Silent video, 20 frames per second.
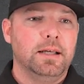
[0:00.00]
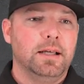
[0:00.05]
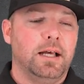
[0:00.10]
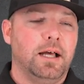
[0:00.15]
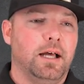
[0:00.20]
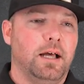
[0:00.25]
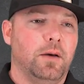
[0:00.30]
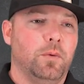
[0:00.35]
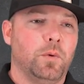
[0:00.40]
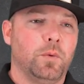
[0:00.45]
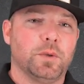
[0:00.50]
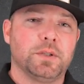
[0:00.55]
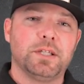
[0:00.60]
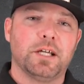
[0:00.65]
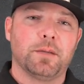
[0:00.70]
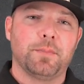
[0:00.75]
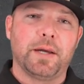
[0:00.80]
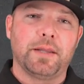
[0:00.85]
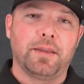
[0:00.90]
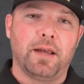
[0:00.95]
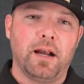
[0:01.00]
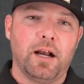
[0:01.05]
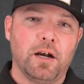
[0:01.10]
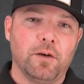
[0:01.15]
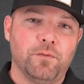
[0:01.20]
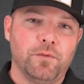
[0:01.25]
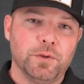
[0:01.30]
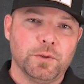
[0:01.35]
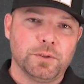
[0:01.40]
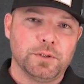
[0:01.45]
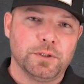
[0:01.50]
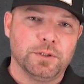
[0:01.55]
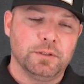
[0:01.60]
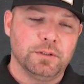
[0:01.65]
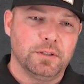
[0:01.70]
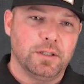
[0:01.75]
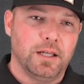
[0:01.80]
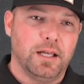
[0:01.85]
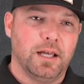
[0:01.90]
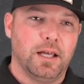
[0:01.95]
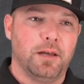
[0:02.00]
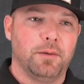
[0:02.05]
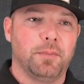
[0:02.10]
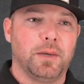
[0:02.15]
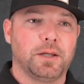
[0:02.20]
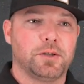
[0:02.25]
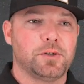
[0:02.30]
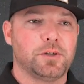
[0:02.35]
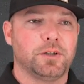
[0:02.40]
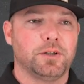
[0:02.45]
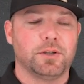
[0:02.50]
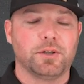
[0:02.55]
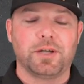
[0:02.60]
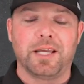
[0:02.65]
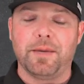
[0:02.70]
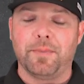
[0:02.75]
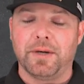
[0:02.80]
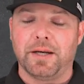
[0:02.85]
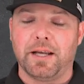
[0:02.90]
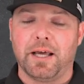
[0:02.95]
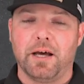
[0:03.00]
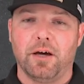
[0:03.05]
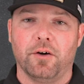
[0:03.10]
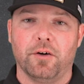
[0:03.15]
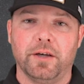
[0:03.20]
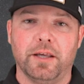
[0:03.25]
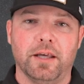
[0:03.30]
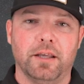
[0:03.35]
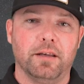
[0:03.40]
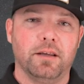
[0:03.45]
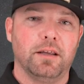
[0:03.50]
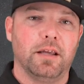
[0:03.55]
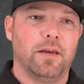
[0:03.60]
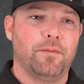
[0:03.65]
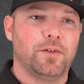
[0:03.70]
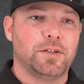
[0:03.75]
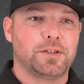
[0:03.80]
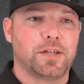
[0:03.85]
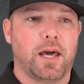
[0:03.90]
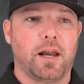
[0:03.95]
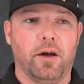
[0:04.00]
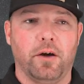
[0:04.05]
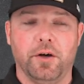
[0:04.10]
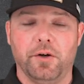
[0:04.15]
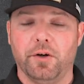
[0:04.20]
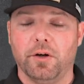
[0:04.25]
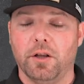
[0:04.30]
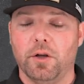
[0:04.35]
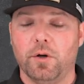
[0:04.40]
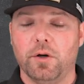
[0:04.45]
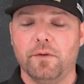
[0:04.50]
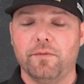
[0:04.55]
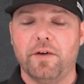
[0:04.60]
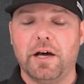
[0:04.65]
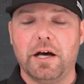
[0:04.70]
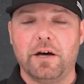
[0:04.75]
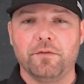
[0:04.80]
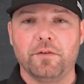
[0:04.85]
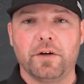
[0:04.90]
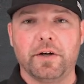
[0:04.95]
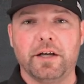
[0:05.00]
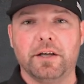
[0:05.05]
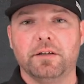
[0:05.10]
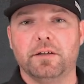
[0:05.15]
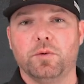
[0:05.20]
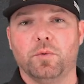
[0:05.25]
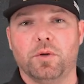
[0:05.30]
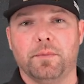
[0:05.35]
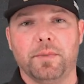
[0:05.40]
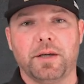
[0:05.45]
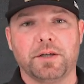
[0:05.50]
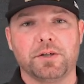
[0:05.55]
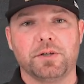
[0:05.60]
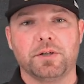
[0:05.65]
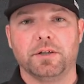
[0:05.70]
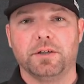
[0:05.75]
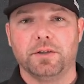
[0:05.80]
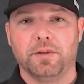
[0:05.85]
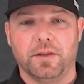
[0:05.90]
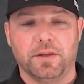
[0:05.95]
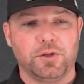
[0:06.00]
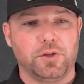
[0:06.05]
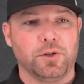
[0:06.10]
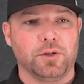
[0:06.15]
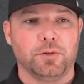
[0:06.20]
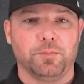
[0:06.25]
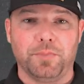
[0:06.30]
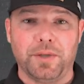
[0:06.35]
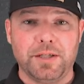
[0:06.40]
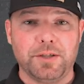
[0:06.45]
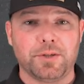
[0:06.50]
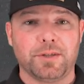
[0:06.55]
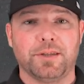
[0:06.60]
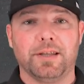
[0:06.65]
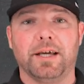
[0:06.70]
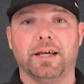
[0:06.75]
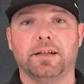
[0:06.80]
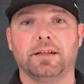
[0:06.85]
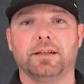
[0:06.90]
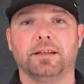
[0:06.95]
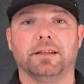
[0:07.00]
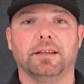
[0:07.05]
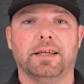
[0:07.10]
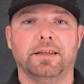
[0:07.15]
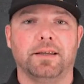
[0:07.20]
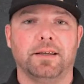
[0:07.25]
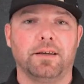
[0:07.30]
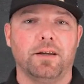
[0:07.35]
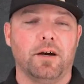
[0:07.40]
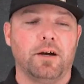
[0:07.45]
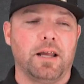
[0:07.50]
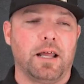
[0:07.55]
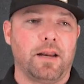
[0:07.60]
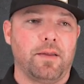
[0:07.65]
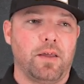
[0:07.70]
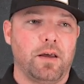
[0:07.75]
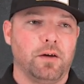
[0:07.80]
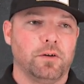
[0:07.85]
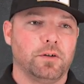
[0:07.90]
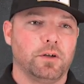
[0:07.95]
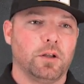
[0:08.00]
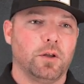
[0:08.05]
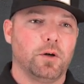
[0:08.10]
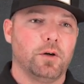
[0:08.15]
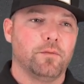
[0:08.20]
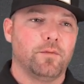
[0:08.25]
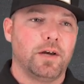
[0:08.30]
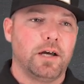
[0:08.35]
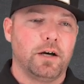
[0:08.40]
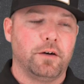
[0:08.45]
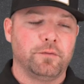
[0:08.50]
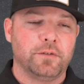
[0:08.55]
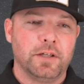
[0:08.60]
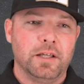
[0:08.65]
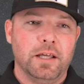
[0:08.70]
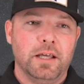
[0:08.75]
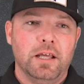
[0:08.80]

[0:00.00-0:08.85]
We want to talk about the air filter. Make sure you're keeping an eye on it. If it's got an underloader valve on it, you want to make sure that you're pinching that, letting the dirt out of the underloader valve.